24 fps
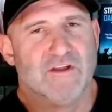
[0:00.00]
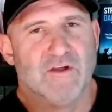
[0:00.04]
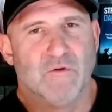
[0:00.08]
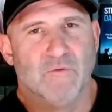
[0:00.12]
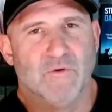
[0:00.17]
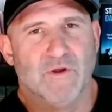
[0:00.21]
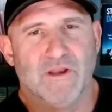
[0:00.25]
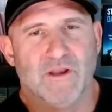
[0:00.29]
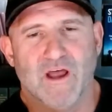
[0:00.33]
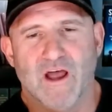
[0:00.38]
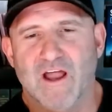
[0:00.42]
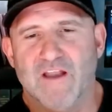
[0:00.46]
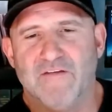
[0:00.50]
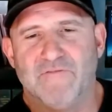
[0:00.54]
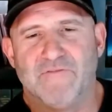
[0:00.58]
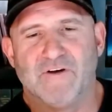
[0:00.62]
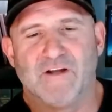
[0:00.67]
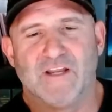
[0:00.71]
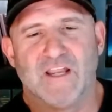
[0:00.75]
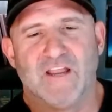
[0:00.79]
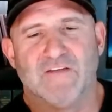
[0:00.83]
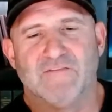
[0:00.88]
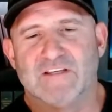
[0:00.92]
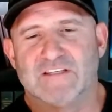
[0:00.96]
When
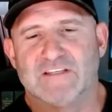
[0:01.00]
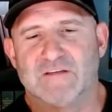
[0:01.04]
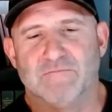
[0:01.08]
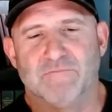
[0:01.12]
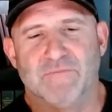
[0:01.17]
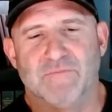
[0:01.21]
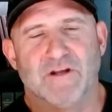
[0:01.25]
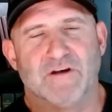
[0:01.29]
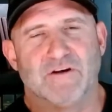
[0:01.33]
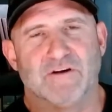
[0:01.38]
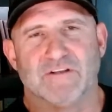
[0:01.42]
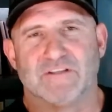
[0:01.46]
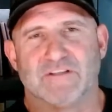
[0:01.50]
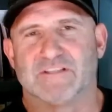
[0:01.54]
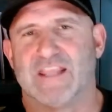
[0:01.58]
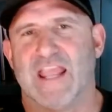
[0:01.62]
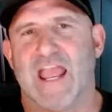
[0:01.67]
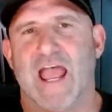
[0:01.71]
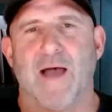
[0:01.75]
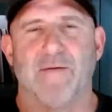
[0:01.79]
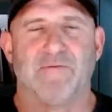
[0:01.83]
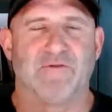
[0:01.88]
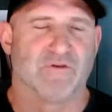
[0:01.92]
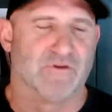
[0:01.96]
unforgiveness and bitterness
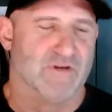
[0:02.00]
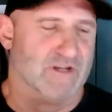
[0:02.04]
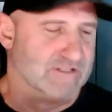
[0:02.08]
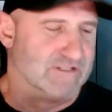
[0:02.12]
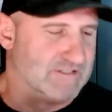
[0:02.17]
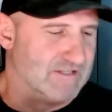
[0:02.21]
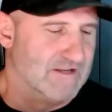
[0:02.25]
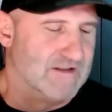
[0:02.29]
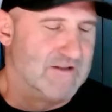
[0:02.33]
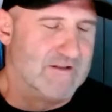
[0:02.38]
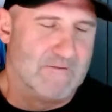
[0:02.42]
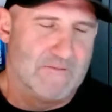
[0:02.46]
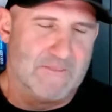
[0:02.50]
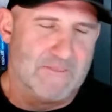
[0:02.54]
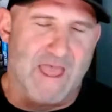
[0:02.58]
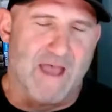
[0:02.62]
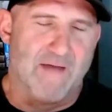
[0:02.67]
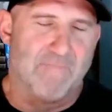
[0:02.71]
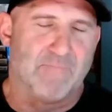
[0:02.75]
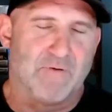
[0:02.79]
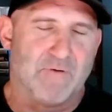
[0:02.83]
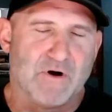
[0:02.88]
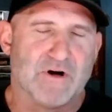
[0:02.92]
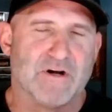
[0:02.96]
capture us,
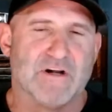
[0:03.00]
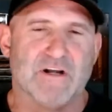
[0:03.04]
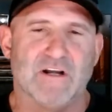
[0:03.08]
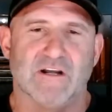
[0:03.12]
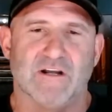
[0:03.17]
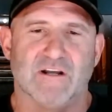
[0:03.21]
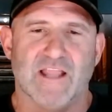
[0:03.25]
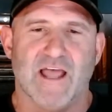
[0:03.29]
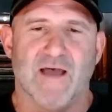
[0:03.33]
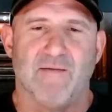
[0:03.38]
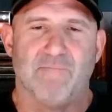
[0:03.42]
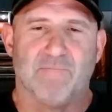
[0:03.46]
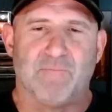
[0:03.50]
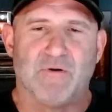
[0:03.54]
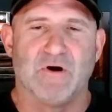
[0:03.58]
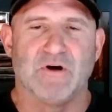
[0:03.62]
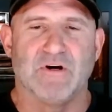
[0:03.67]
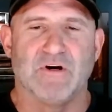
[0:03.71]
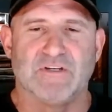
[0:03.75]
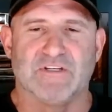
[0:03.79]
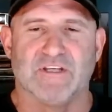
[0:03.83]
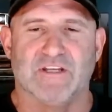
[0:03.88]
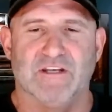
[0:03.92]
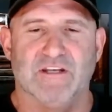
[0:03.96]
that, per- that
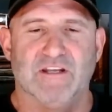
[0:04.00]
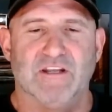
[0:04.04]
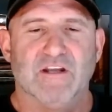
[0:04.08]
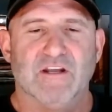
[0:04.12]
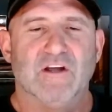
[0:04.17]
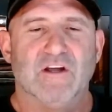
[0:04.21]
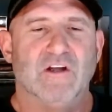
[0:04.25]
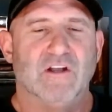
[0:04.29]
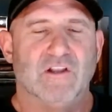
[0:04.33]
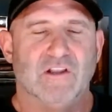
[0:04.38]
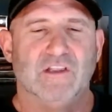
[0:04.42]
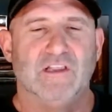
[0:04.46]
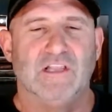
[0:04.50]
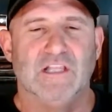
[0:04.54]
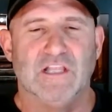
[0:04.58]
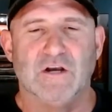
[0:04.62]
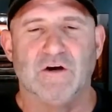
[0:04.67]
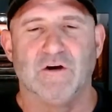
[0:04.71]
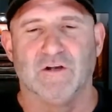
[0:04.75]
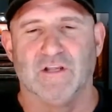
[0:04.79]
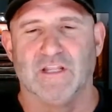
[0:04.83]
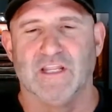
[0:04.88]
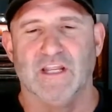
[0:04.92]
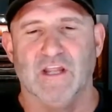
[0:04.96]
person
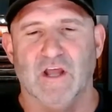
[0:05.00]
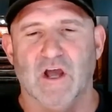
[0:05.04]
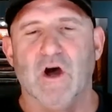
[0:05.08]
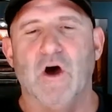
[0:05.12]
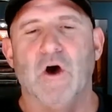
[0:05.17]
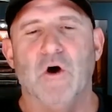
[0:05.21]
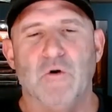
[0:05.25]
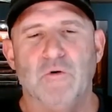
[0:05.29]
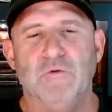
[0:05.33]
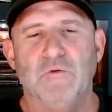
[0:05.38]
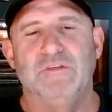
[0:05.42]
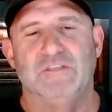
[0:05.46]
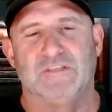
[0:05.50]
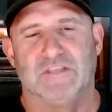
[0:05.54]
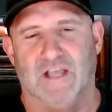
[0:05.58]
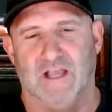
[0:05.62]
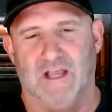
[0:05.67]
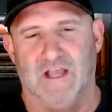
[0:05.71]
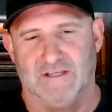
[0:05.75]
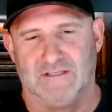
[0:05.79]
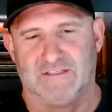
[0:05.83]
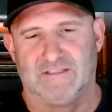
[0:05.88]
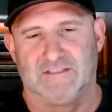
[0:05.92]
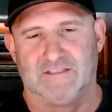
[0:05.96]
literally owns
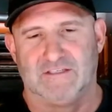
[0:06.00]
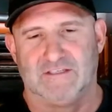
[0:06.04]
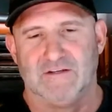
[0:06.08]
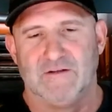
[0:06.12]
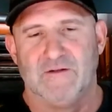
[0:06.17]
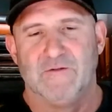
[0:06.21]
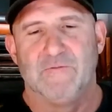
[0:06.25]
us.